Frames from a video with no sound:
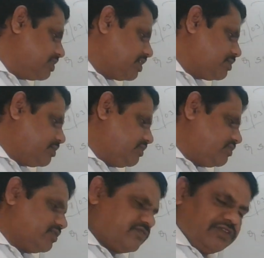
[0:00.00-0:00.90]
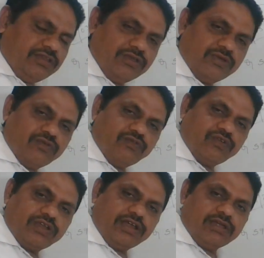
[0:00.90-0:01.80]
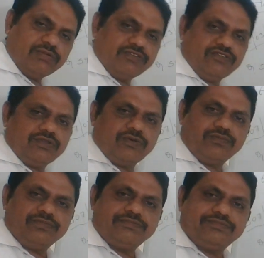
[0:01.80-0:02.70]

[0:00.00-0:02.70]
that means it's a 4800.